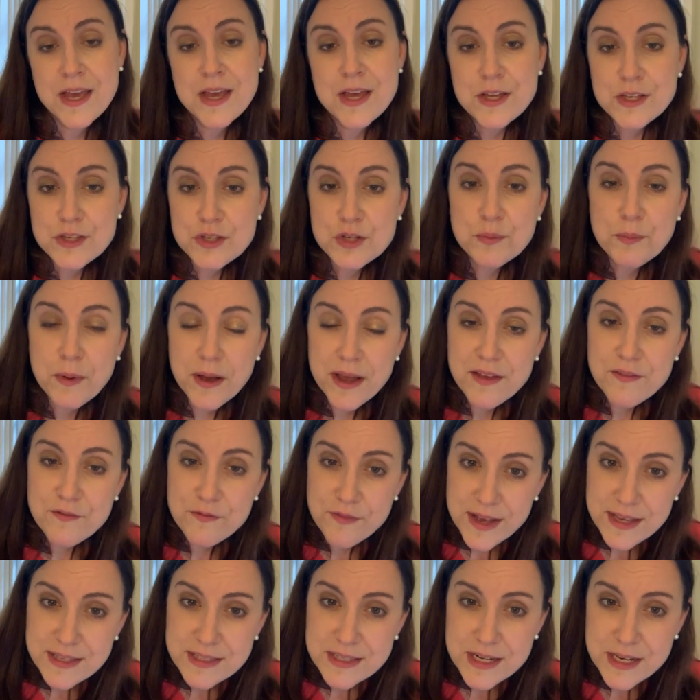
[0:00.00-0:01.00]
So by
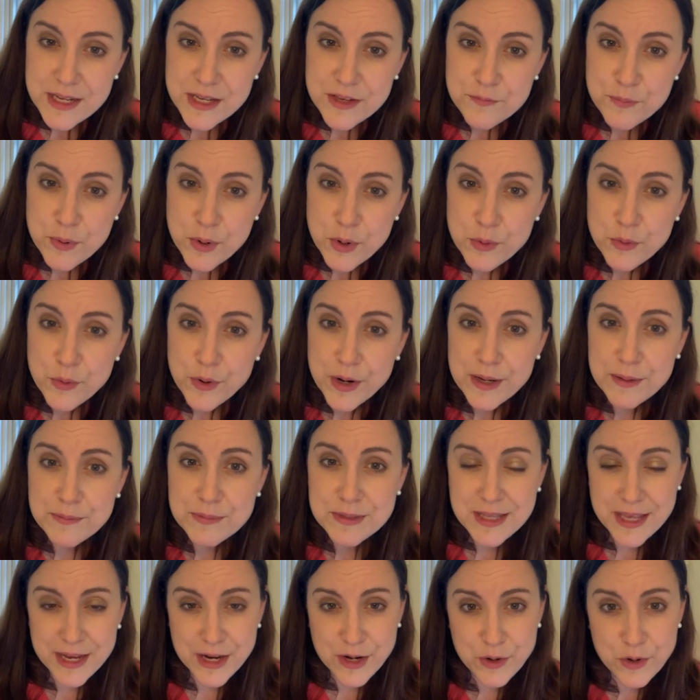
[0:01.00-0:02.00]
investing in
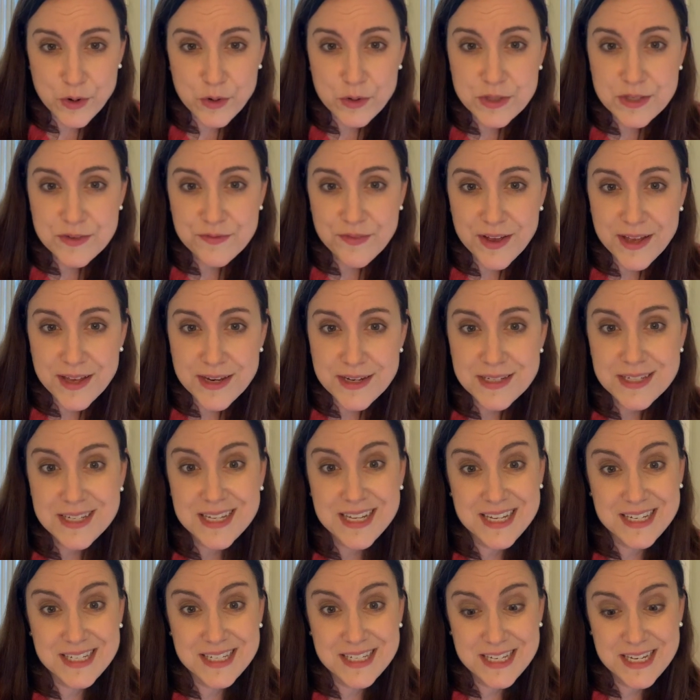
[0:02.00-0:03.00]
programs like Girls Fund
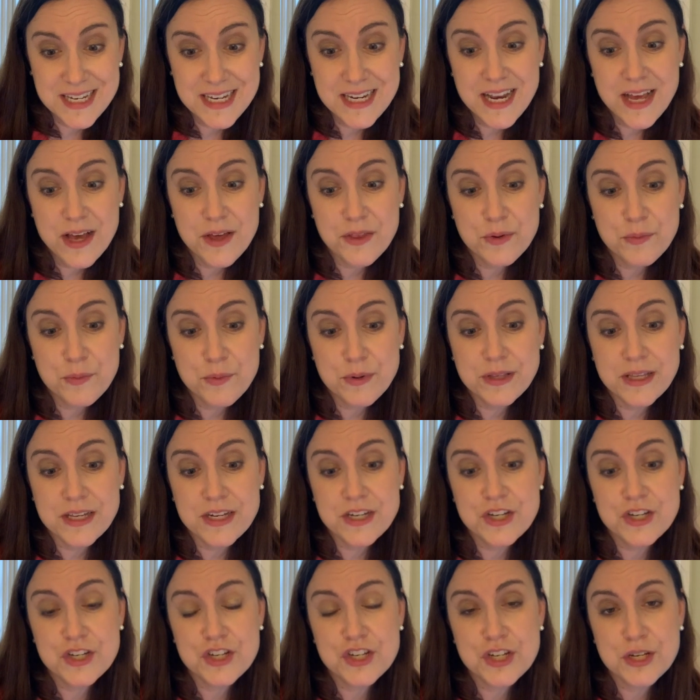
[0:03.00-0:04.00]
and Teen Healthy
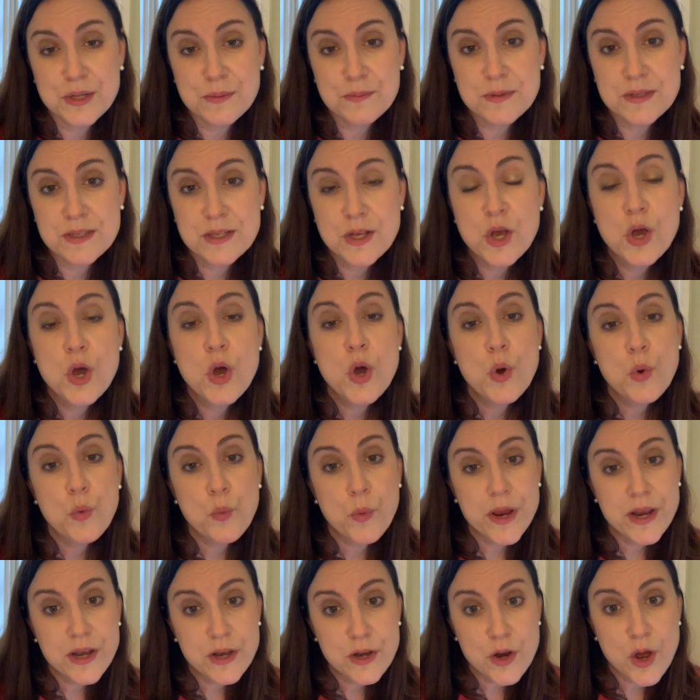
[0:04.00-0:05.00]
Relationships,
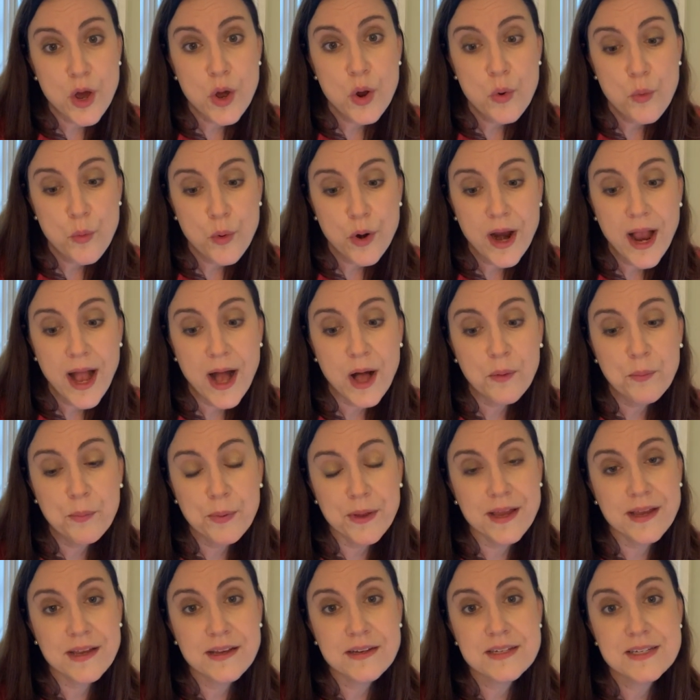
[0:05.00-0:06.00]
we know we're
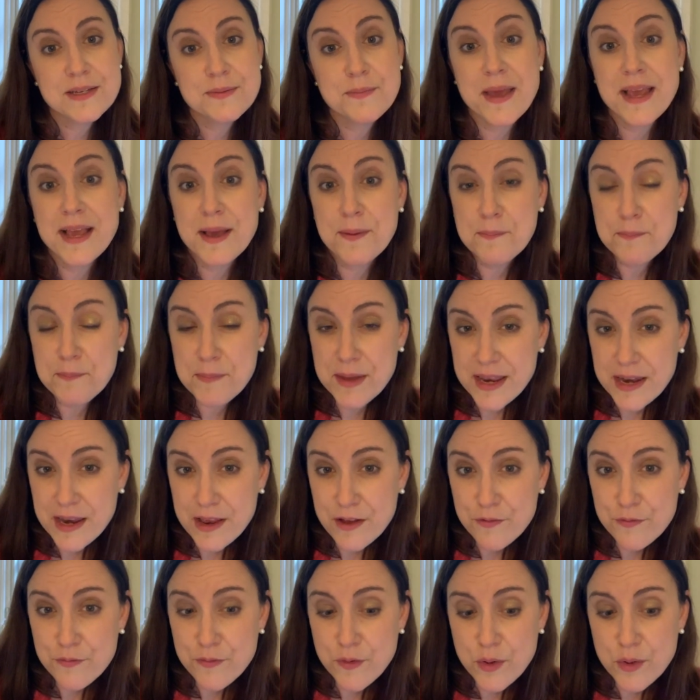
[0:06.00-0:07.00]
helping to make a
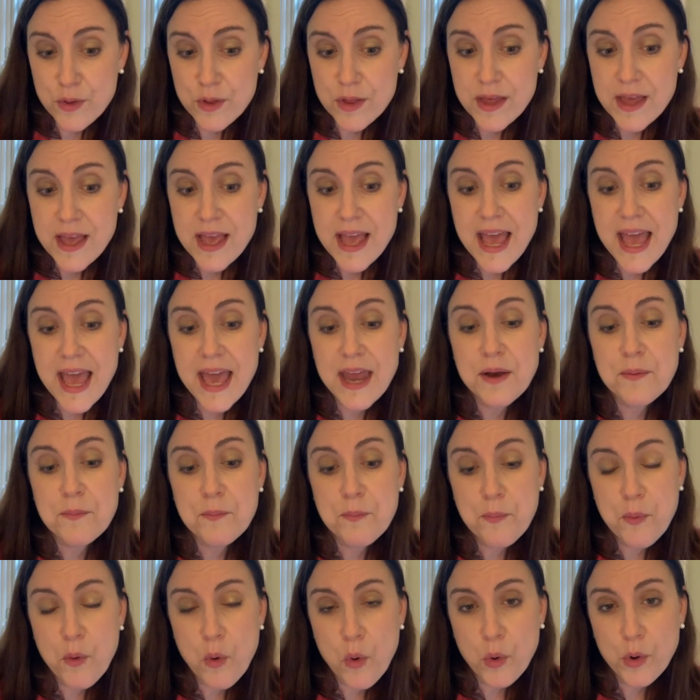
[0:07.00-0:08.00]
meaningful and
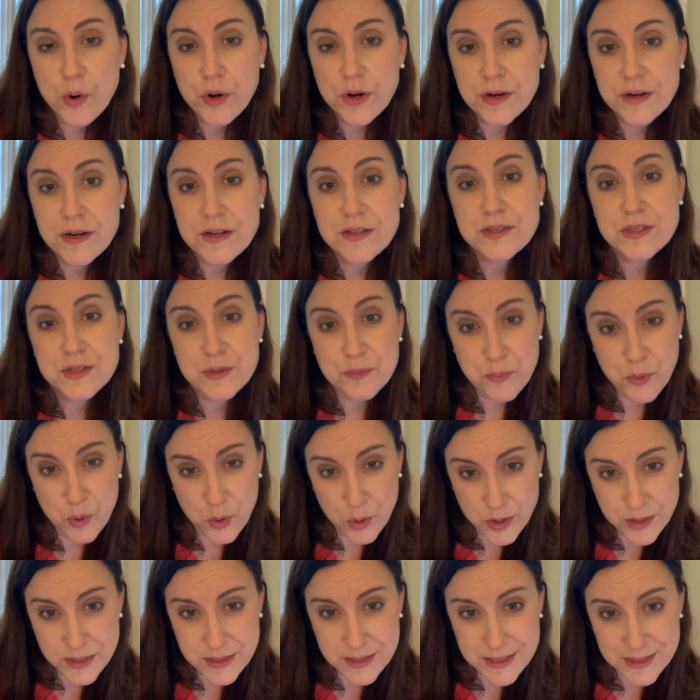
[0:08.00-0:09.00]
important
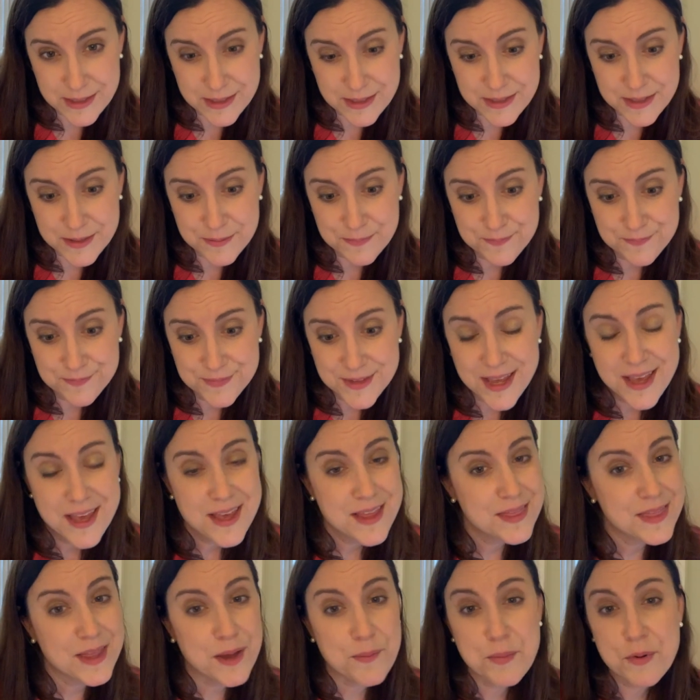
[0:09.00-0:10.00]
support system
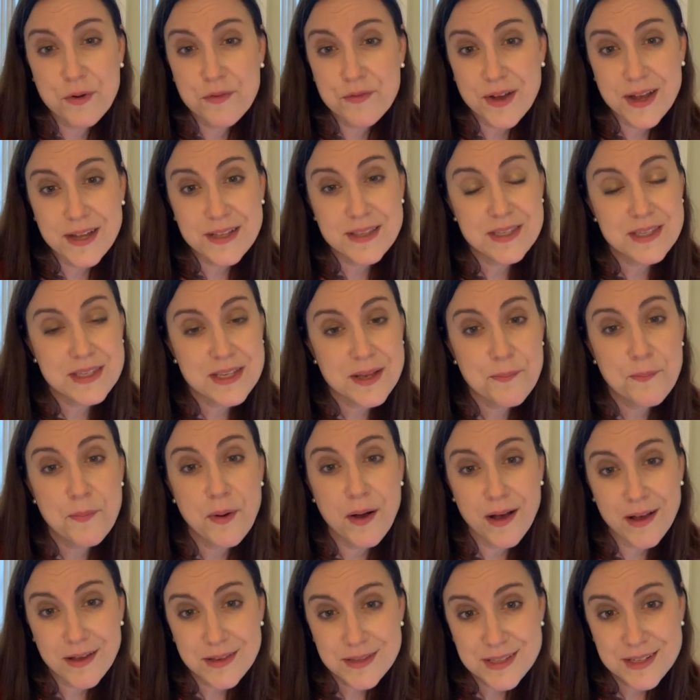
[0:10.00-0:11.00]
that provides
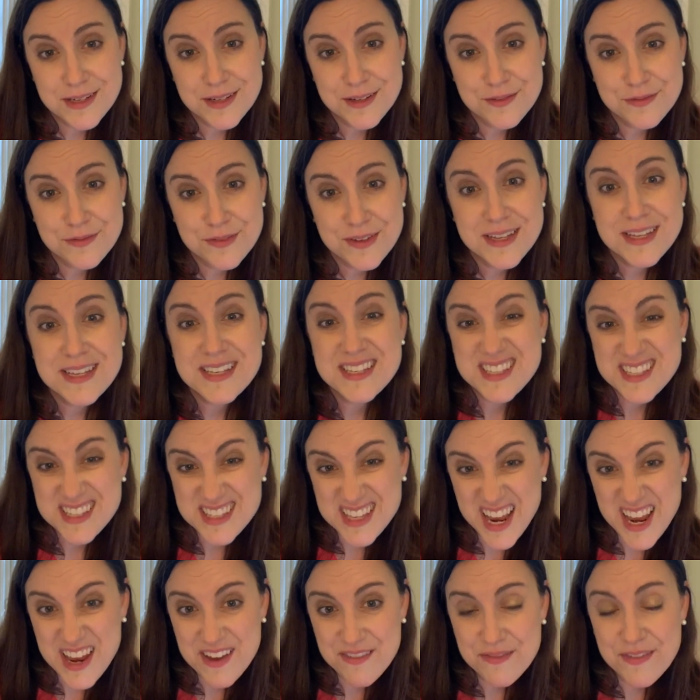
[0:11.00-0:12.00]
positive,
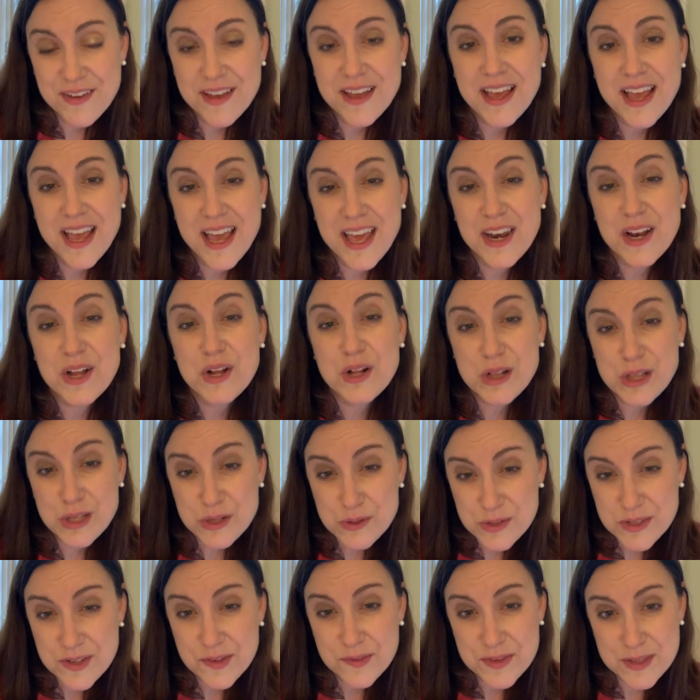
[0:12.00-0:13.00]
safe, and
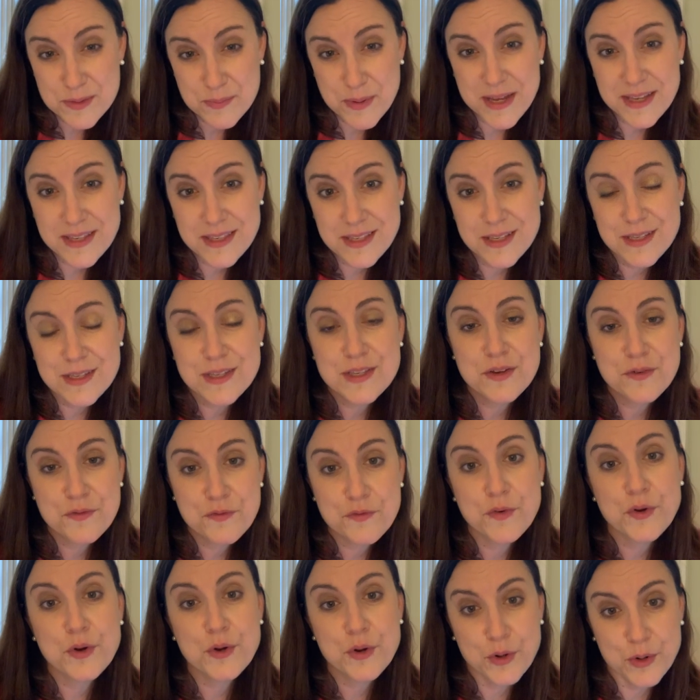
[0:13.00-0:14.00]
inclusive spaces
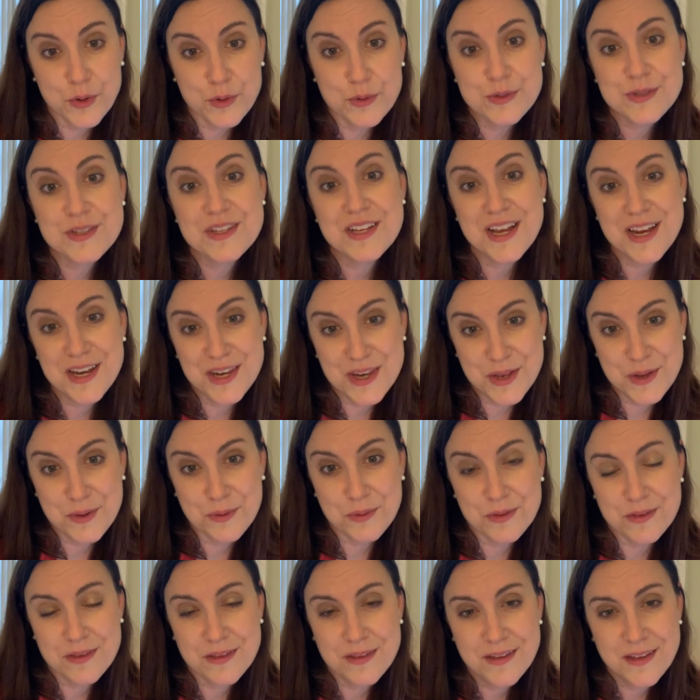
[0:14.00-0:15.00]
for girls and
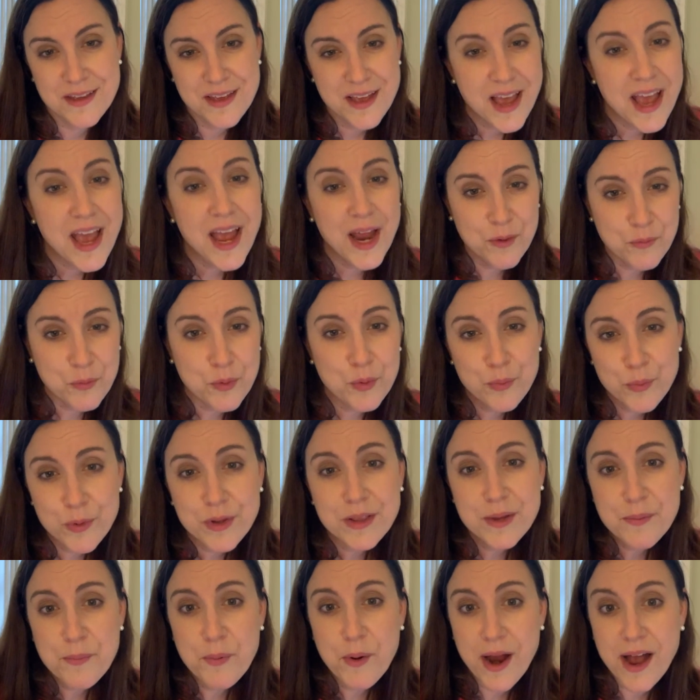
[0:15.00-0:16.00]
youth. And we're
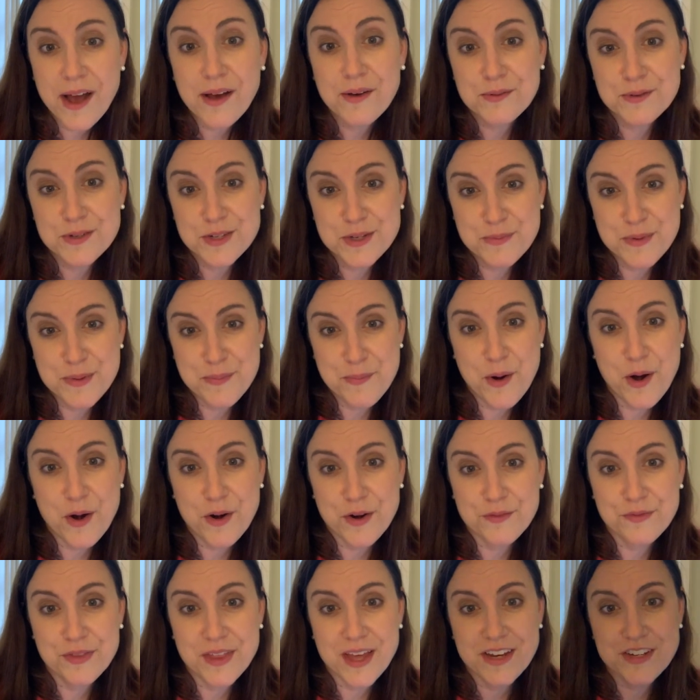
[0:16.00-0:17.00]
really proud to be part
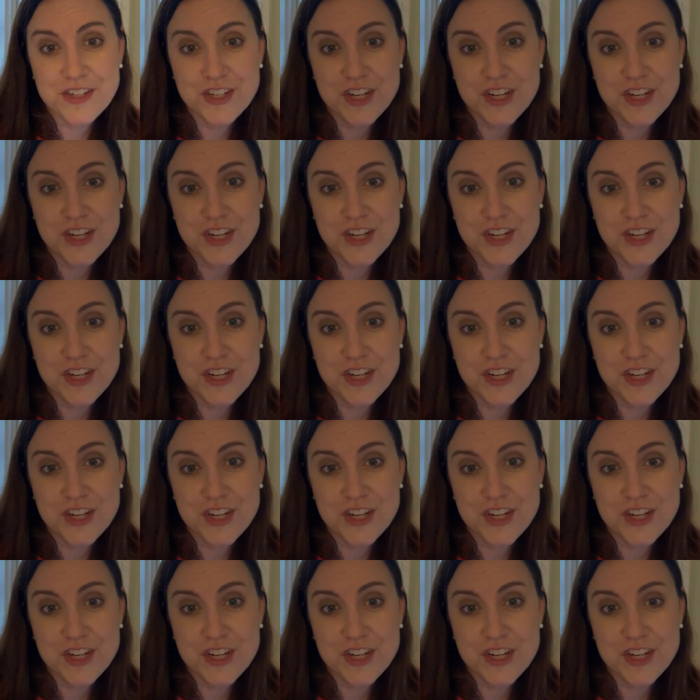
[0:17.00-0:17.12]
of that